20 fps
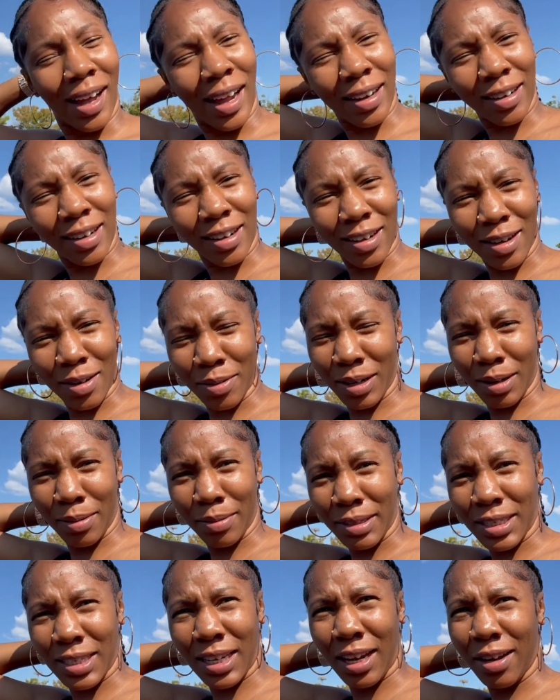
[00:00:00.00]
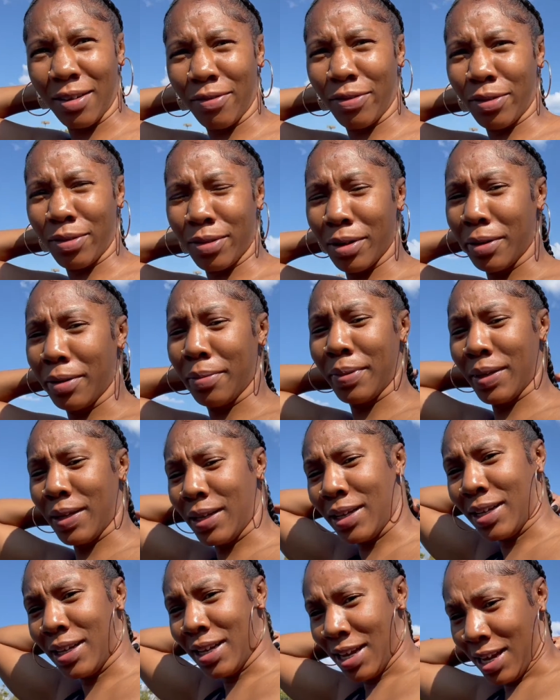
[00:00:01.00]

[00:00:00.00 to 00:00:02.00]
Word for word: I don't even know what they be saying for real, but